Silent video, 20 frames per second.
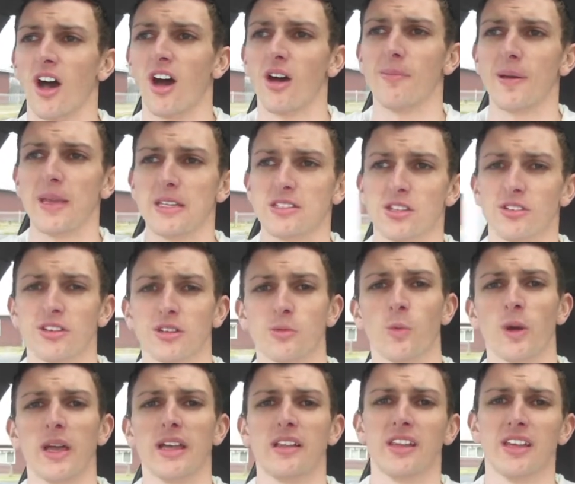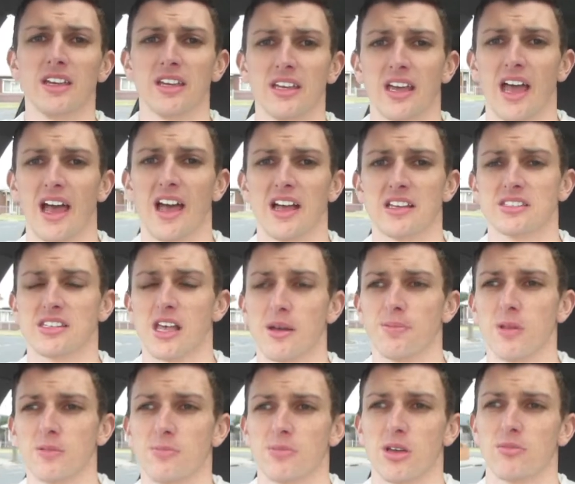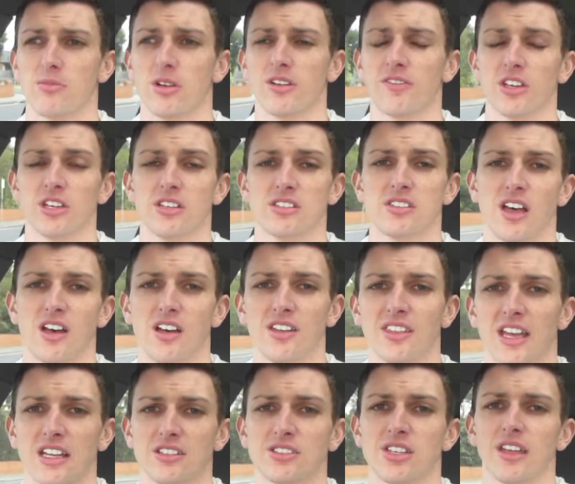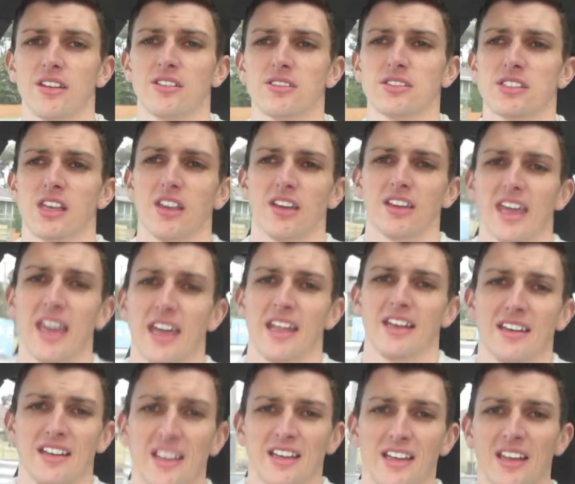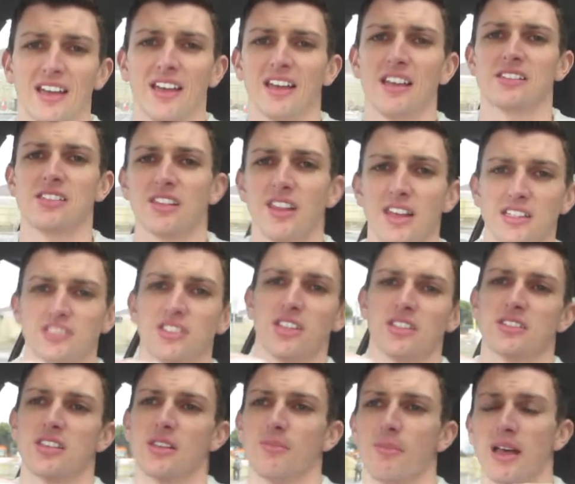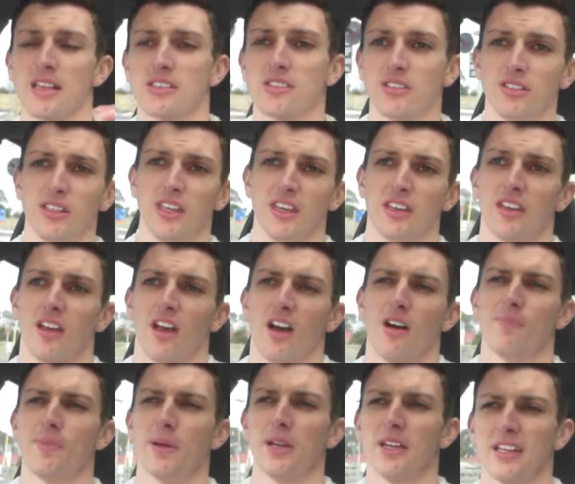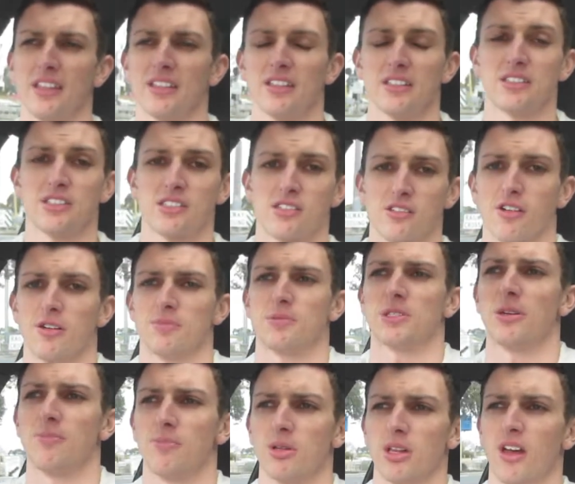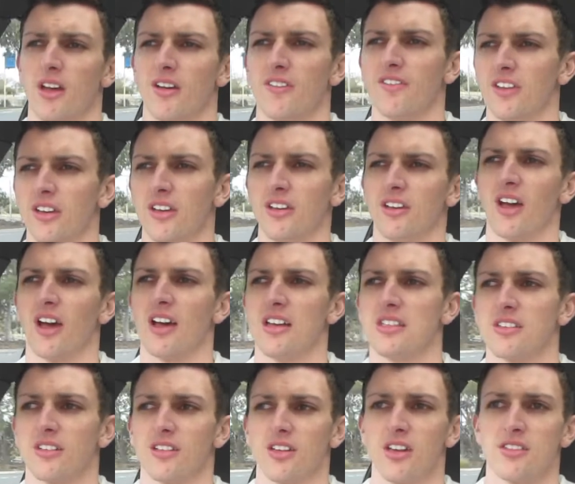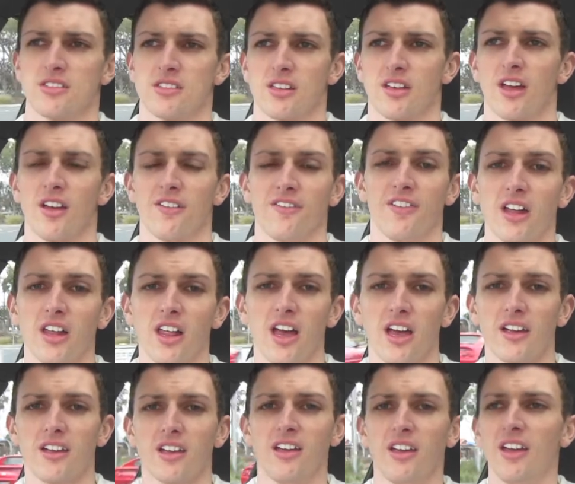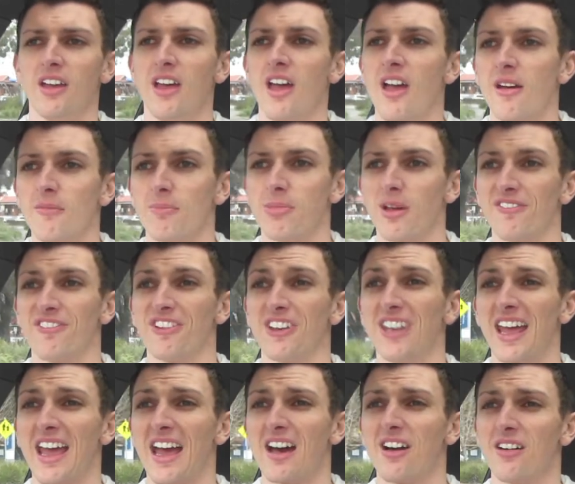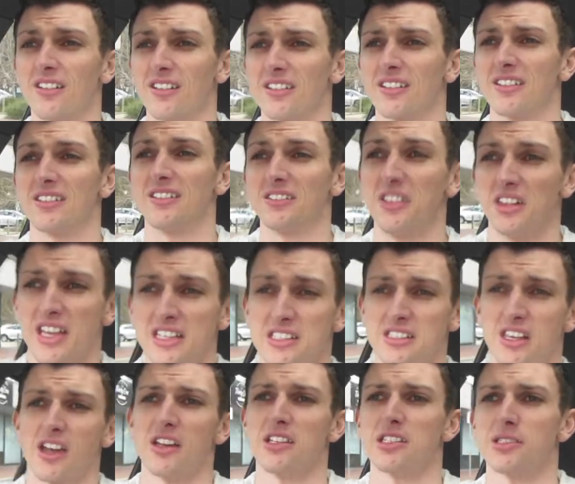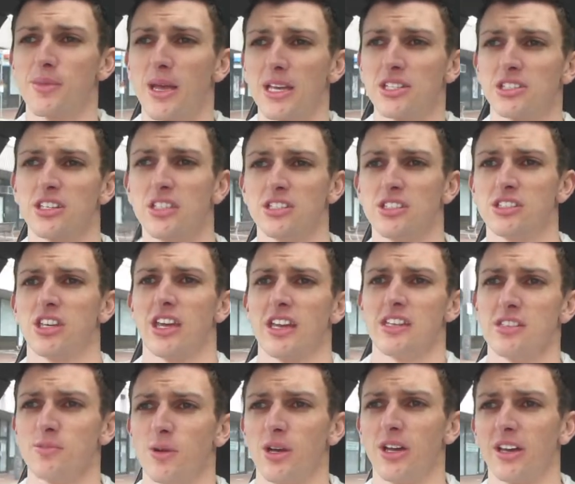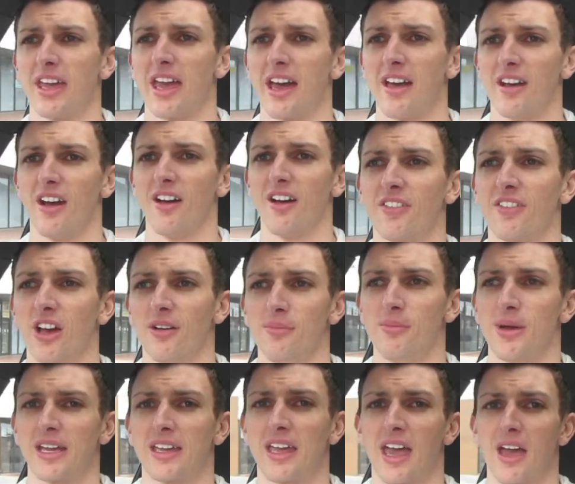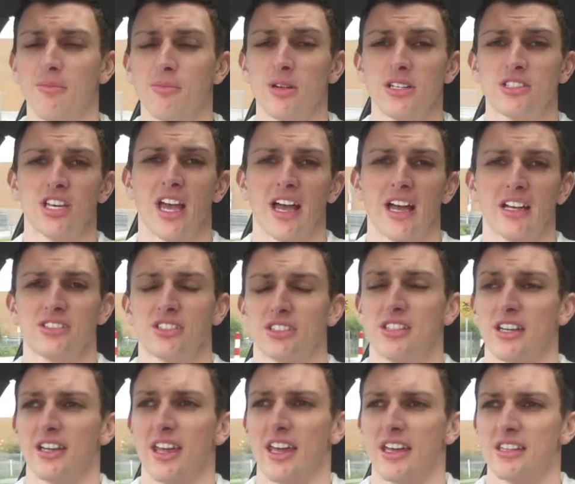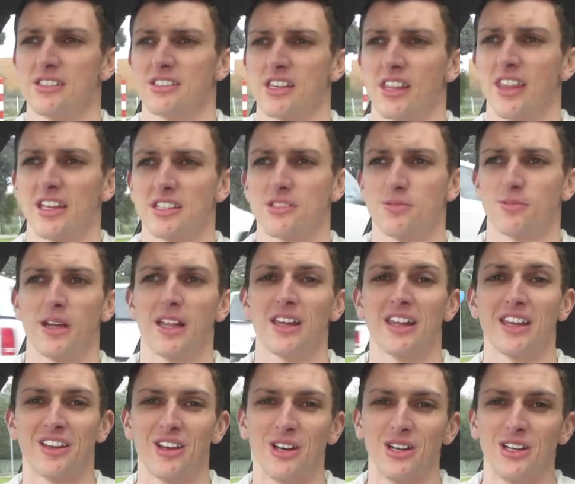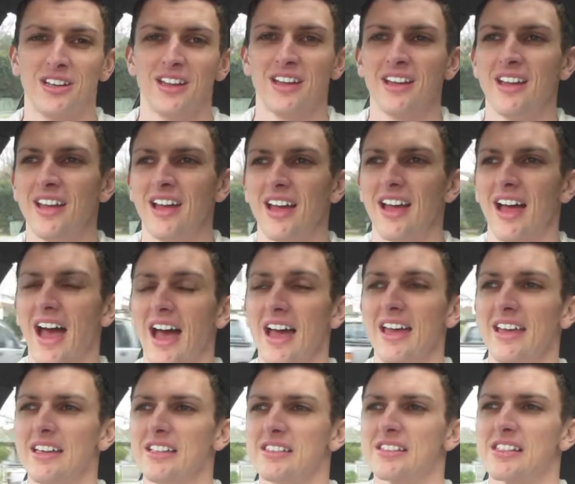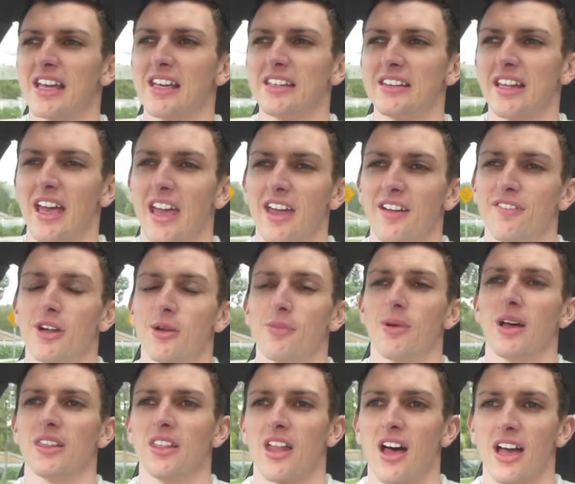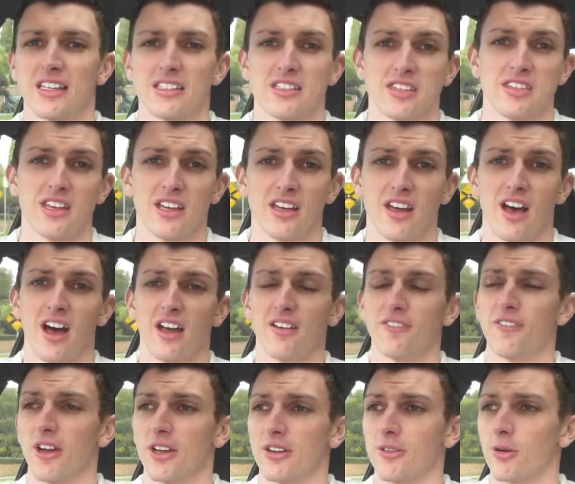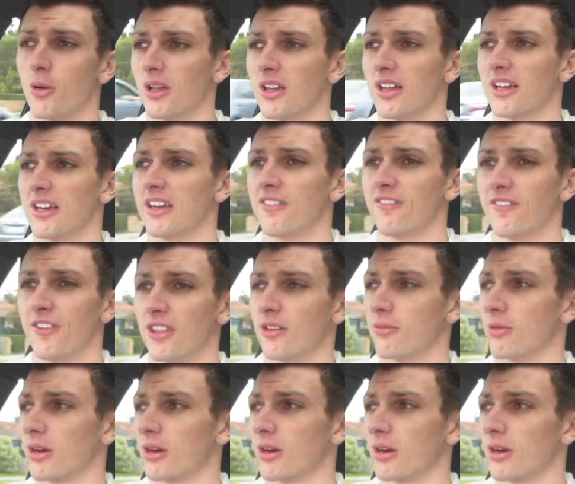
I'll be doing weekly uh, supplement reviews on that channel. So again, it's Legends of Muscle. You can, I'll put it in the description below for you guys and girls to go follow. But for now, let's go smash this chest workout. got my camera charged again, so that's really good. Uh, in saying that, everyone liked the iPhone quality for the